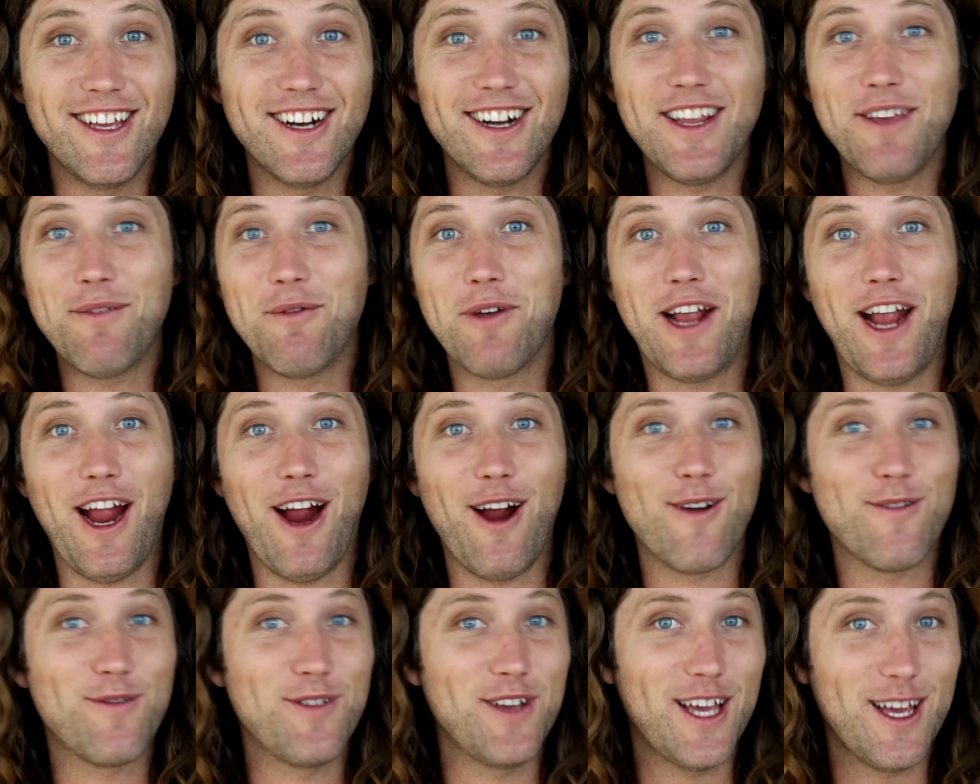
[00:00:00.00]
you don't even
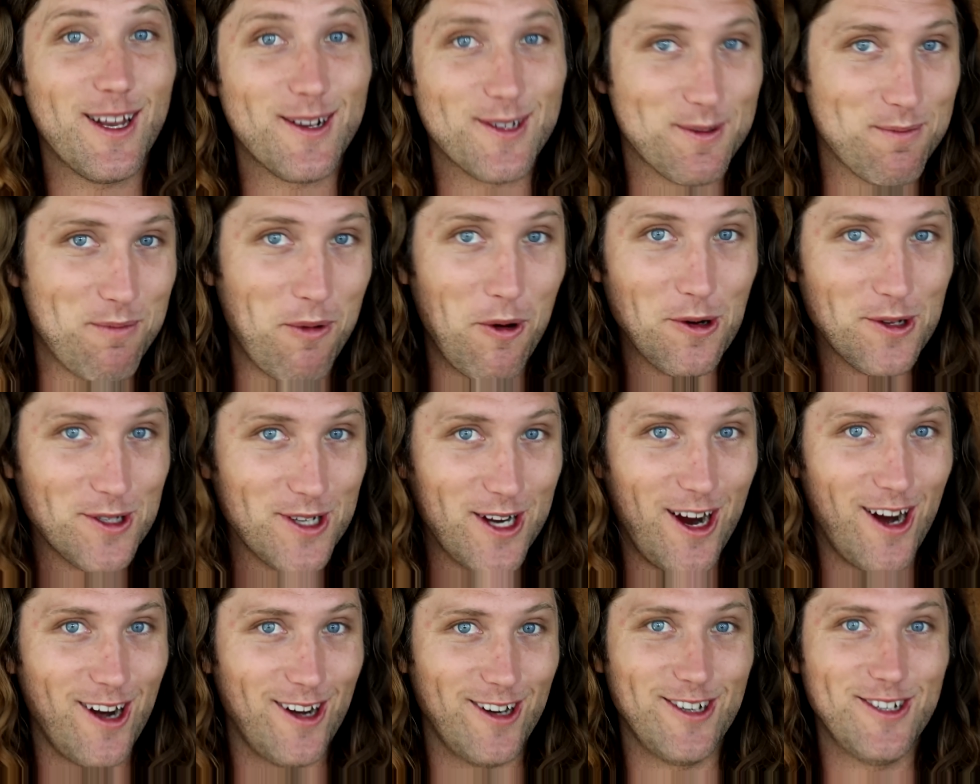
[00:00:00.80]
care if you get a sports
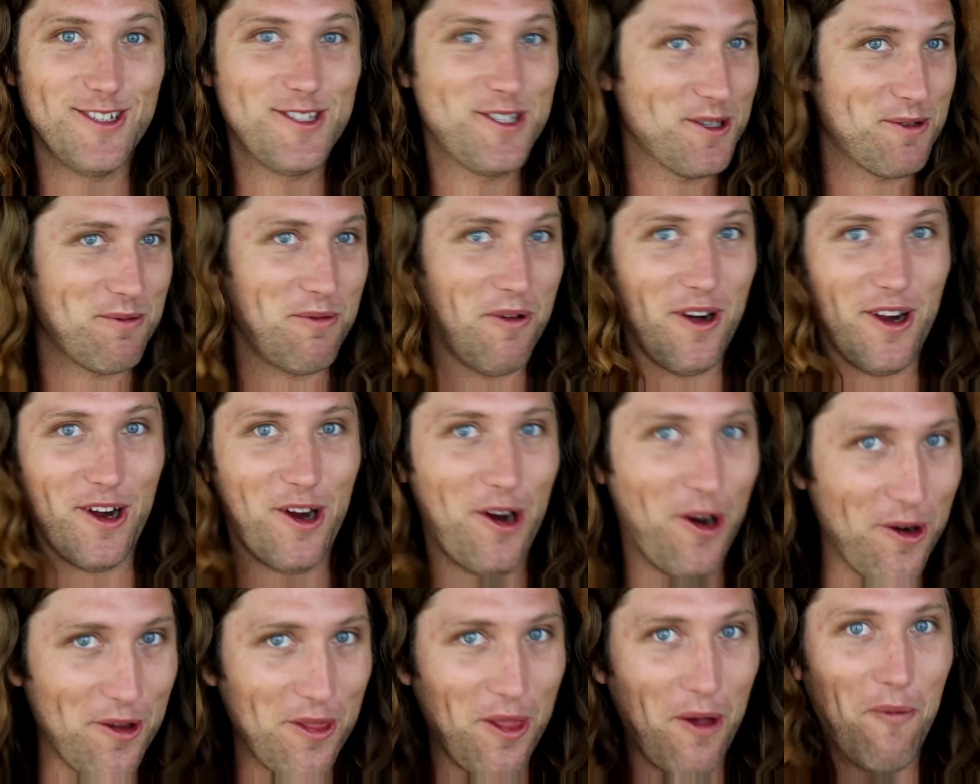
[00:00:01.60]
car, you just want
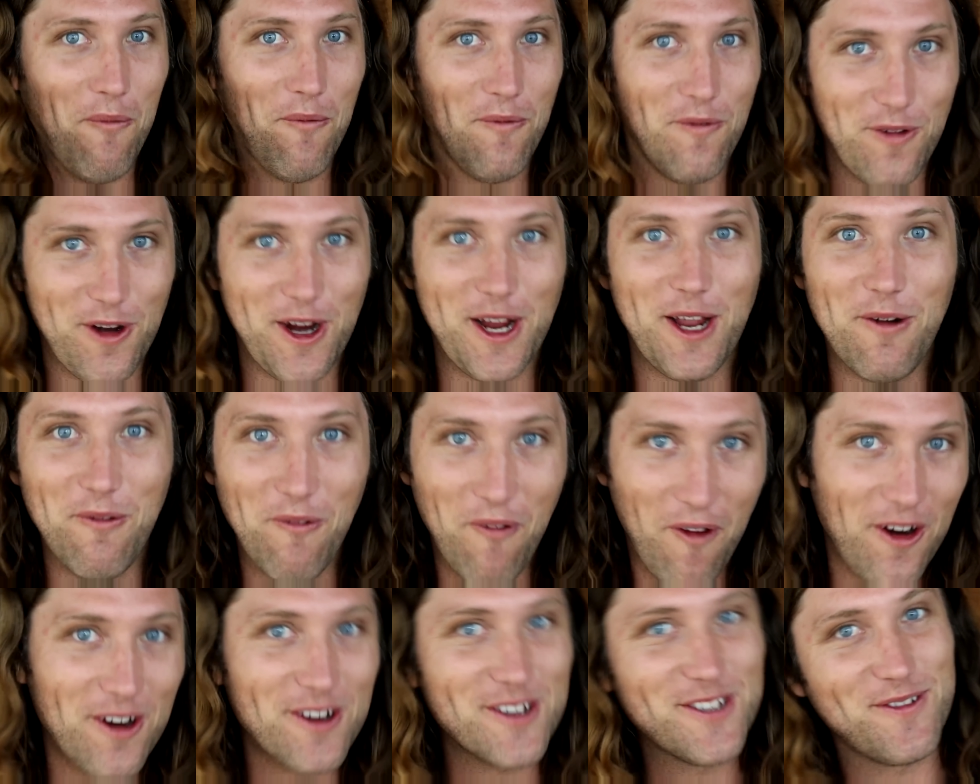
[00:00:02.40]
a car that
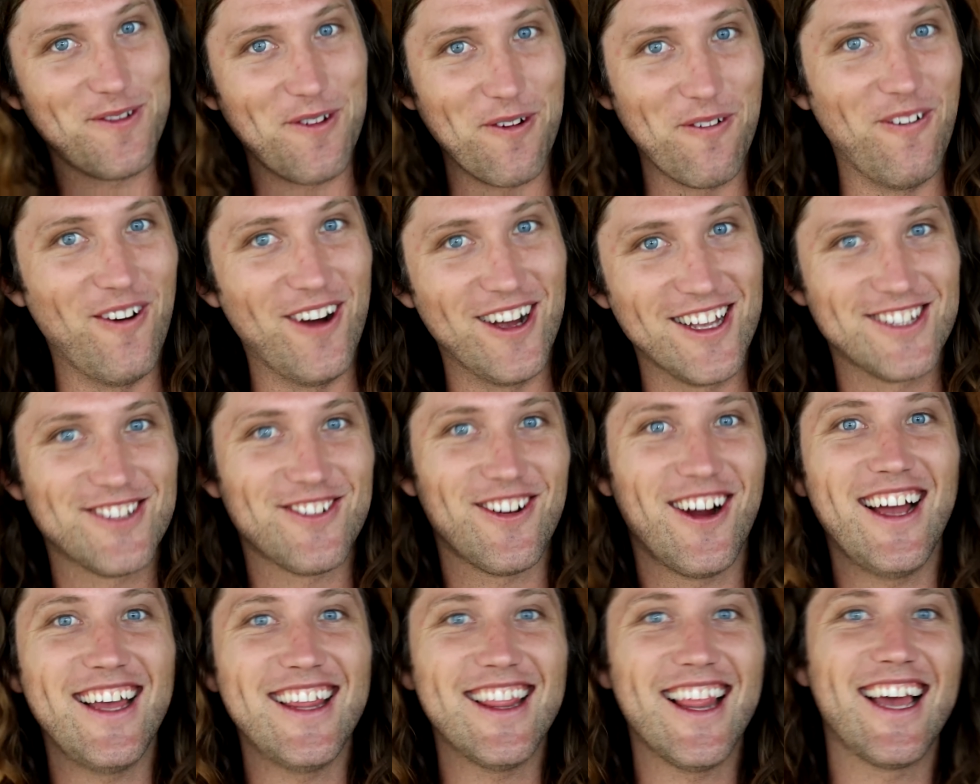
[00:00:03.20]
freaking works for
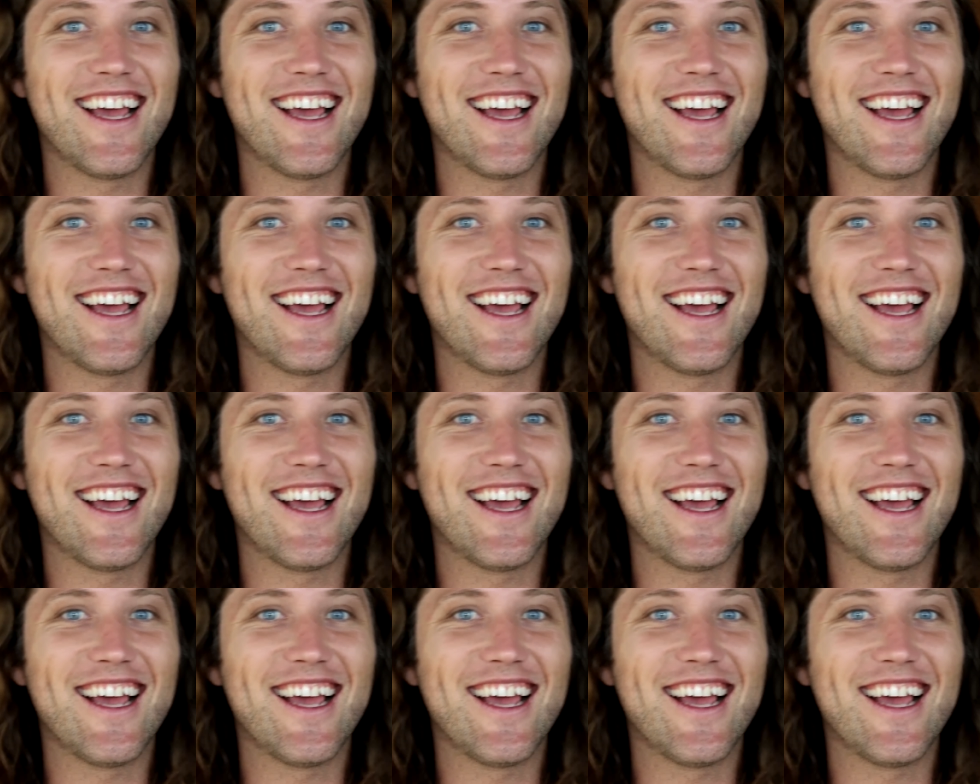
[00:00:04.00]
once, right?